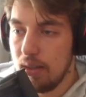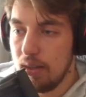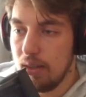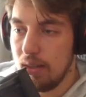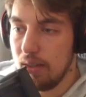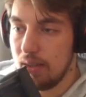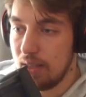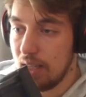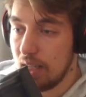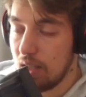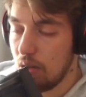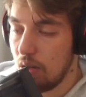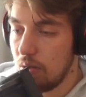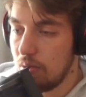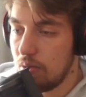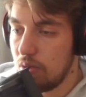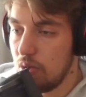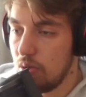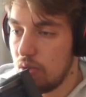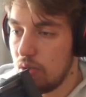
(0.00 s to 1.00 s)
instead
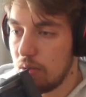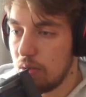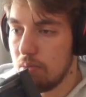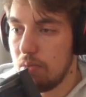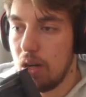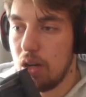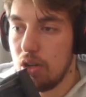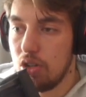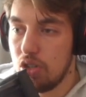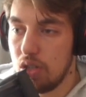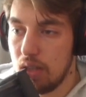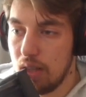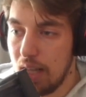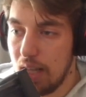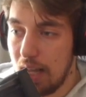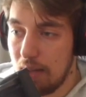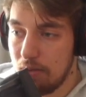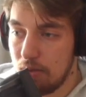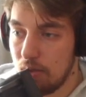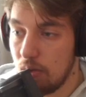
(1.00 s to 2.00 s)
of using margin
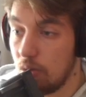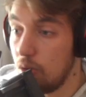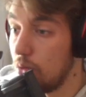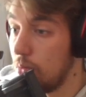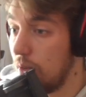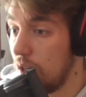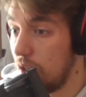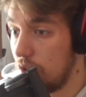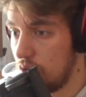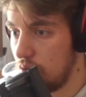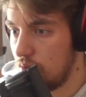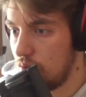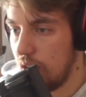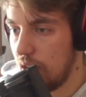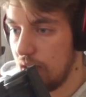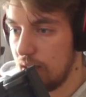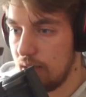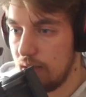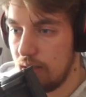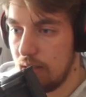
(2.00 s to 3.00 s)
left or margin
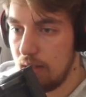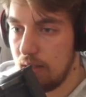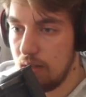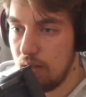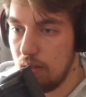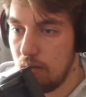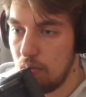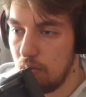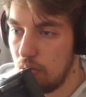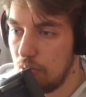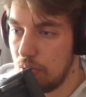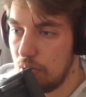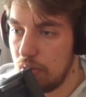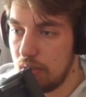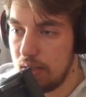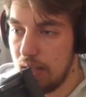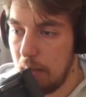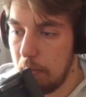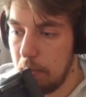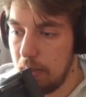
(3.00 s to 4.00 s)
right, we'll do the
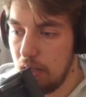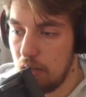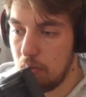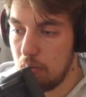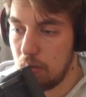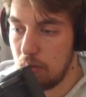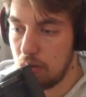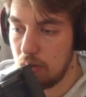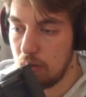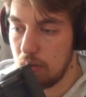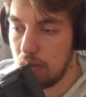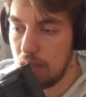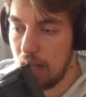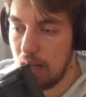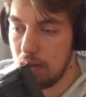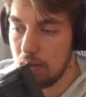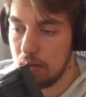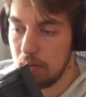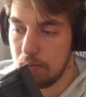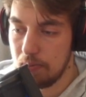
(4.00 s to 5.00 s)
same here. We'll go
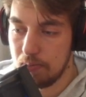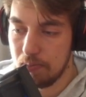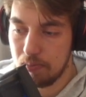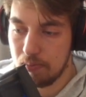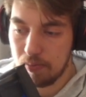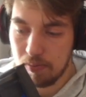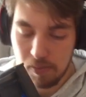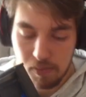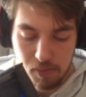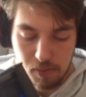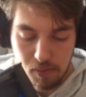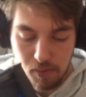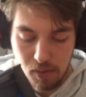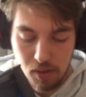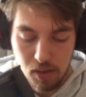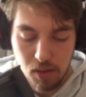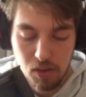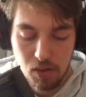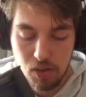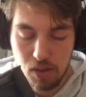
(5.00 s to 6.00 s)
down
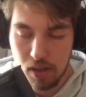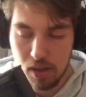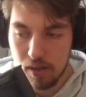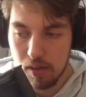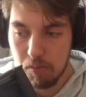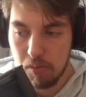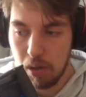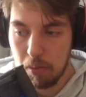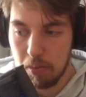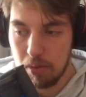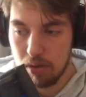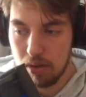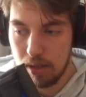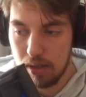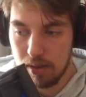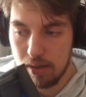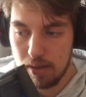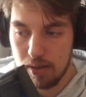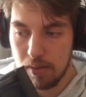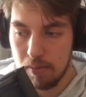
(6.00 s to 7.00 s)
to custom
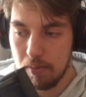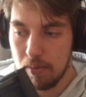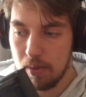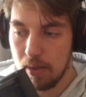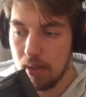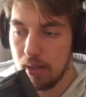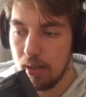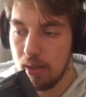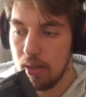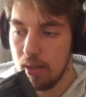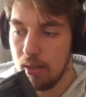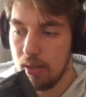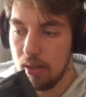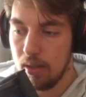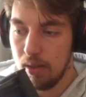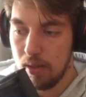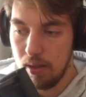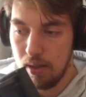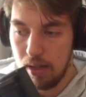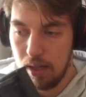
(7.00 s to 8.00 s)
properties
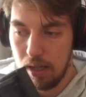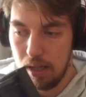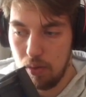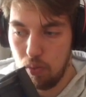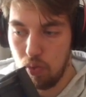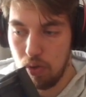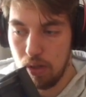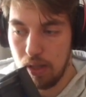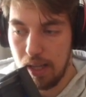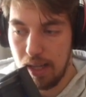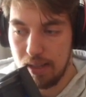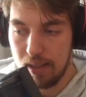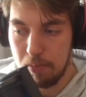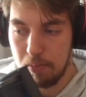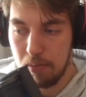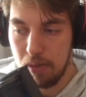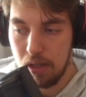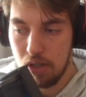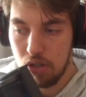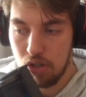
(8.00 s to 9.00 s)
and we'll add
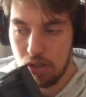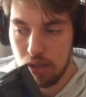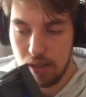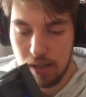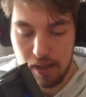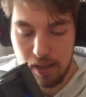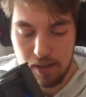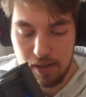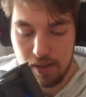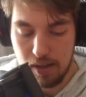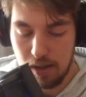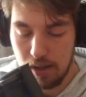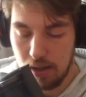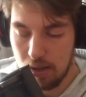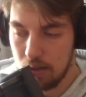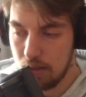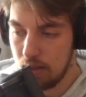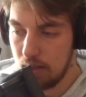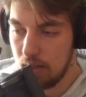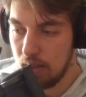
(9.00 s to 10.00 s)

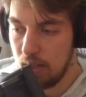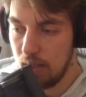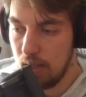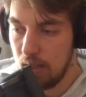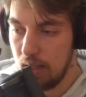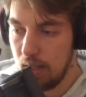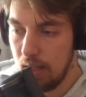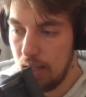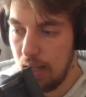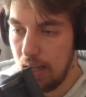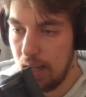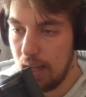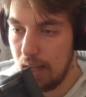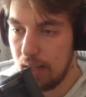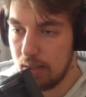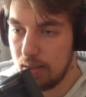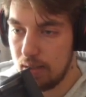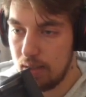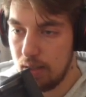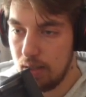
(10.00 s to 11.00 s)
Margin-Inline-Start
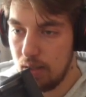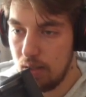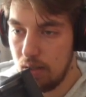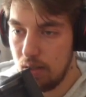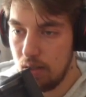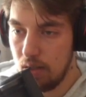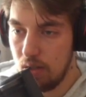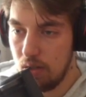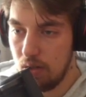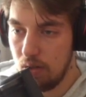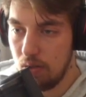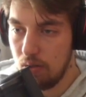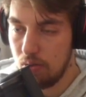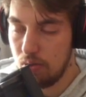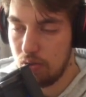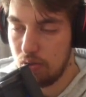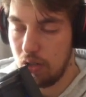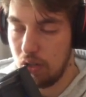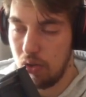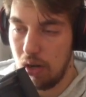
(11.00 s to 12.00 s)
at
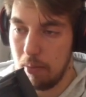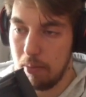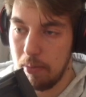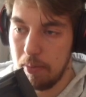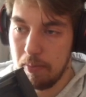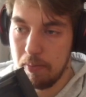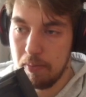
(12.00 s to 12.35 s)
3 rem.